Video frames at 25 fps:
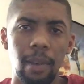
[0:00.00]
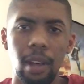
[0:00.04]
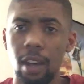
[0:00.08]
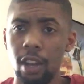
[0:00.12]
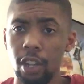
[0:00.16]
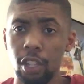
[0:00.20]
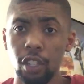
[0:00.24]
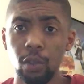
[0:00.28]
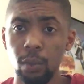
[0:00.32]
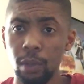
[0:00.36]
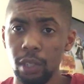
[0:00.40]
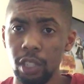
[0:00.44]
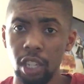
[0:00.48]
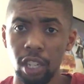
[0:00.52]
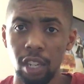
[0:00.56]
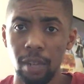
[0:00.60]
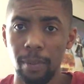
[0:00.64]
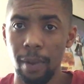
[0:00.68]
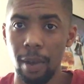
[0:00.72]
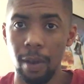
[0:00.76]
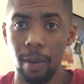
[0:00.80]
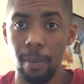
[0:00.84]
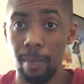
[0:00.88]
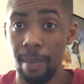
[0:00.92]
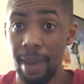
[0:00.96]
I also want to talk
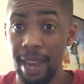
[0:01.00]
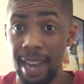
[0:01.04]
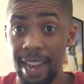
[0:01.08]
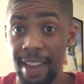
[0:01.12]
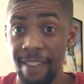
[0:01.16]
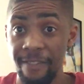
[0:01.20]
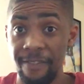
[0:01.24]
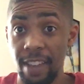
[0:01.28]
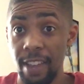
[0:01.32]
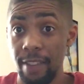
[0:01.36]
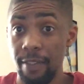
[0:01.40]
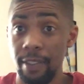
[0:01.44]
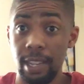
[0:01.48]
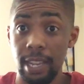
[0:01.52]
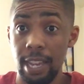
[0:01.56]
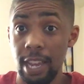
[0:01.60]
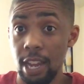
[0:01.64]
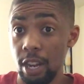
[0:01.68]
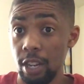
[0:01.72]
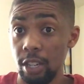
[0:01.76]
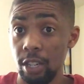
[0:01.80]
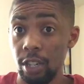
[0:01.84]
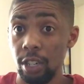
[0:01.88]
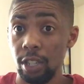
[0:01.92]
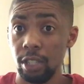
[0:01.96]
about my favorite
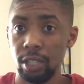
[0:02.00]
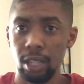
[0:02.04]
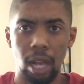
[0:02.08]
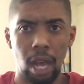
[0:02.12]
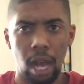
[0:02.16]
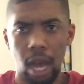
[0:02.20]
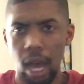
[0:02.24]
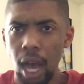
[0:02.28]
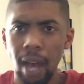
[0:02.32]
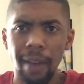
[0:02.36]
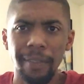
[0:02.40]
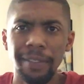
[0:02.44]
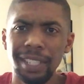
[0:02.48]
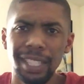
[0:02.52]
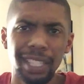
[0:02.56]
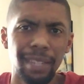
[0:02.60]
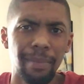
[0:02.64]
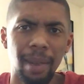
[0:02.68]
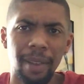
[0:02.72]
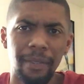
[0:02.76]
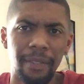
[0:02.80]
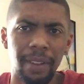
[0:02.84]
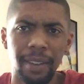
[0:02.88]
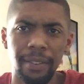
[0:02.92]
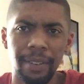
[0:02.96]
characters. Obviously,
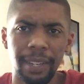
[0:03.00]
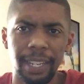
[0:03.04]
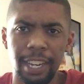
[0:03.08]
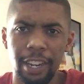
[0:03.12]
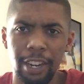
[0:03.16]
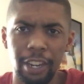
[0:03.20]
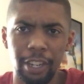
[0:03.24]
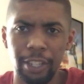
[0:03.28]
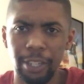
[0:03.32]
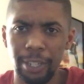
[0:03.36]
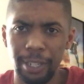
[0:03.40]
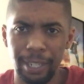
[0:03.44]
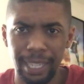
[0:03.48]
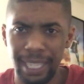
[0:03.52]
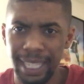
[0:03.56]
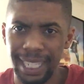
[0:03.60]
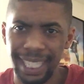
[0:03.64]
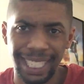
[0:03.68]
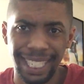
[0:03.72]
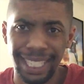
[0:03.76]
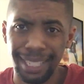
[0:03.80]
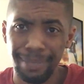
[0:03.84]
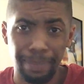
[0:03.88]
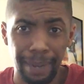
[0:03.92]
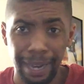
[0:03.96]
my favorite character is
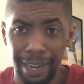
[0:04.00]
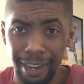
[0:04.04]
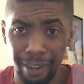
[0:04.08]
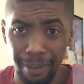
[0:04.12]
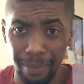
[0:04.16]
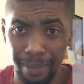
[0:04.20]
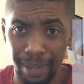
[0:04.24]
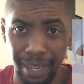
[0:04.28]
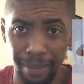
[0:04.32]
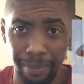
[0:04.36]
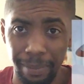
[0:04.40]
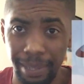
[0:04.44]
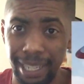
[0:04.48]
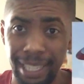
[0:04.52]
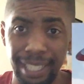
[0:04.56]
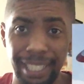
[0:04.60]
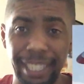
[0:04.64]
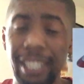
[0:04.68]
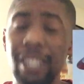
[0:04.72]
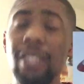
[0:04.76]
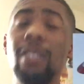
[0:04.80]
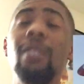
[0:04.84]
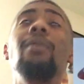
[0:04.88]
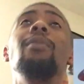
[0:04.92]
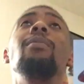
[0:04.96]
Spider-Man because
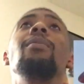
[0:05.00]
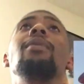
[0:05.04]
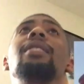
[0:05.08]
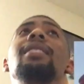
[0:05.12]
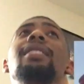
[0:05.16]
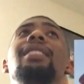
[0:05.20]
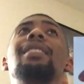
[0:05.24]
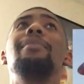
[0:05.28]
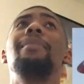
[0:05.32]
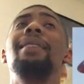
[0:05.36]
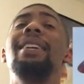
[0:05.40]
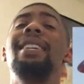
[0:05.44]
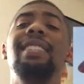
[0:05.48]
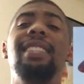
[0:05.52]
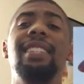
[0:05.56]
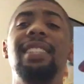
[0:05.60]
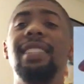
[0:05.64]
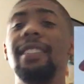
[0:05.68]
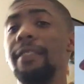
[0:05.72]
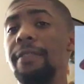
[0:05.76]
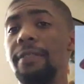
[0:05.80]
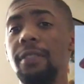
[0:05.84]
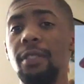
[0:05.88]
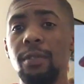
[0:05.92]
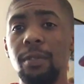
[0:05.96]
he was amazing.
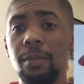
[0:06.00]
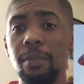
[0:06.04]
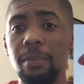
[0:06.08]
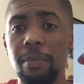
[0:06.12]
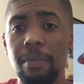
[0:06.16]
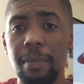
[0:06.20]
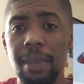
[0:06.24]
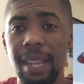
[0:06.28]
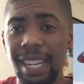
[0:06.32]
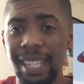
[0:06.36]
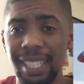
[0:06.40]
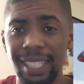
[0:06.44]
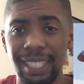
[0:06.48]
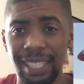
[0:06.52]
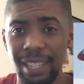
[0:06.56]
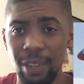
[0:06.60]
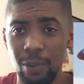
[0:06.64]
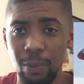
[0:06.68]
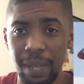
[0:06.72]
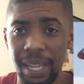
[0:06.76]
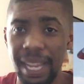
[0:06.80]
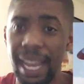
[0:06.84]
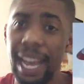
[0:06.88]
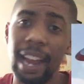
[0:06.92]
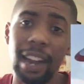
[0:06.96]
The few minutes that
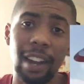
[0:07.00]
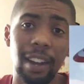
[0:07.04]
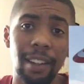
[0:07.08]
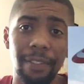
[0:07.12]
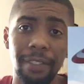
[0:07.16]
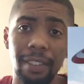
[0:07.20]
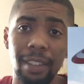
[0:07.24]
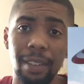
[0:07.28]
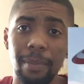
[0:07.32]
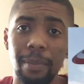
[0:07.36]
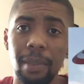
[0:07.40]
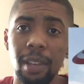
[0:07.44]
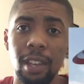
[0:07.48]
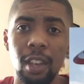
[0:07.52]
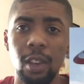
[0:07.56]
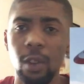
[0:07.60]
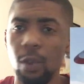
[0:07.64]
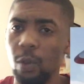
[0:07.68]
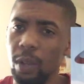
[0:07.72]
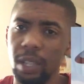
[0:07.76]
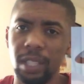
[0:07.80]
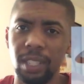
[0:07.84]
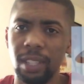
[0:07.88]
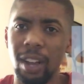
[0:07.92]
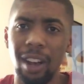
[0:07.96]
we got of him
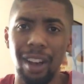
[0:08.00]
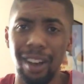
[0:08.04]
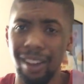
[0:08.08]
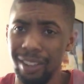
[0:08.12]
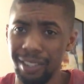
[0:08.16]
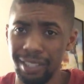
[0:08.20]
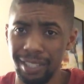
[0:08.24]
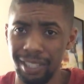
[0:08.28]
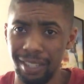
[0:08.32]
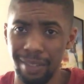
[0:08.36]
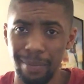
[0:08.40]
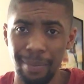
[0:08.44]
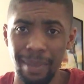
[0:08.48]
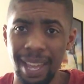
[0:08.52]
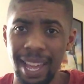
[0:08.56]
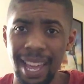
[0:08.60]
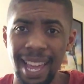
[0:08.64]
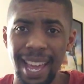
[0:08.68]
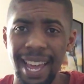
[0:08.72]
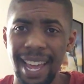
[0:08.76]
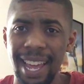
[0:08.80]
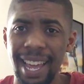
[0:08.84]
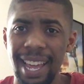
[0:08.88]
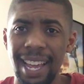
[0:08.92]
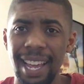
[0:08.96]
was awesome.
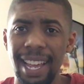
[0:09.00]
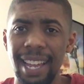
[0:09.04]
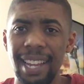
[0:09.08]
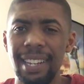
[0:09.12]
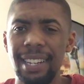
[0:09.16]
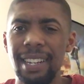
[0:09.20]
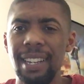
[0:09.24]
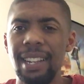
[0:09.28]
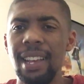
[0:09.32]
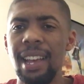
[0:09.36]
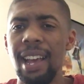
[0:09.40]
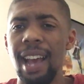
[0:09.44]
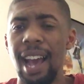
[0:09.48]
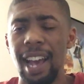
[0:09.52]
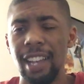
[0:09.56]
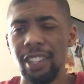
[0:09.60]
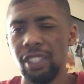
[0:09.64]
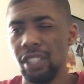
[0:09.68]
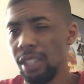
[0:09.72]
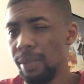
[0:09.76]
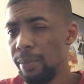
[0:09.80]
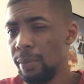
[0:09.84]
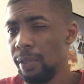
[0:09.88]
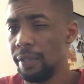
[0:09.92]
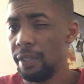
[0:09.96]
And I
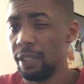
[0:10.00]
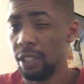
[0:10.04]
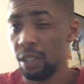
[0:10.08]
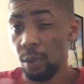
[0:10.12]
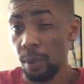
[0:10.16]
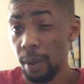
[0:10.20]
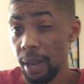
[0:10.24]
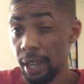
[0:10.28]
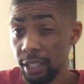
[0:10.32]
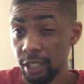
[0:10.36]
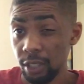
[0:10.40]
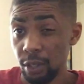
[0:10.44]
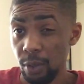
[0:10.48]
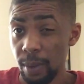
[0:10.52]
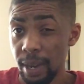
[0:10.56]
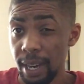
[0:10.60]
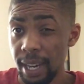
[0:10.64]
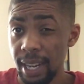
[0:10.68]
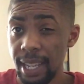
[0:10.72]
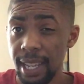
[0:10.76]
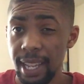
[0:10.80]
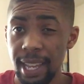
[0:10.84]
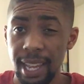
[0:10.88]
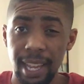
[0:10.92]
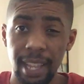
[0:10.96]
saw the movie twice
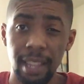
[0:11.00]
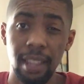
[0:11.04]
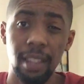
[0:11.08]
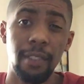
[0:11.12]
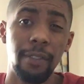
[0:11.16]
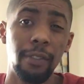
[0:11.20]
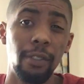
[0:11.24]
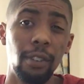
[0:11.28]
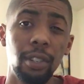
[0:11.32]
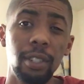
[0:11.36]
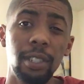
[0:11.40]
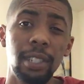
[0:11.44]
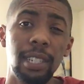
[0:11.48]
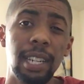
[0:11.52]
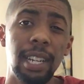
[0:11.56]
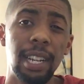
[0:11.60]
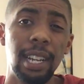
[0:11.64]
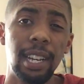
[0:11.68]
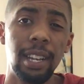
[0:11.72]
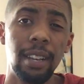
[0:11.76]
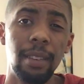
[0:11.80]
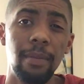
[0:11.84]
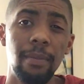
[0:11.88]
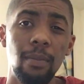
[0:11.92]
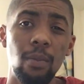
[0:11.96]
already, and the first
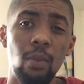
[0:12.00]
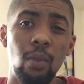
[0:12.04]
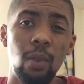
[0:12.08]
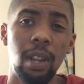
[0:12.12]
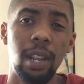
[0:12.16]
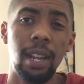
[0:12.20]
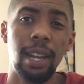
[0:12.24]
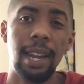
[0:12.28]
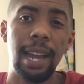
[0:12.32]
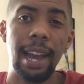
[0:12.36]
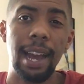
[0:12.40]
time when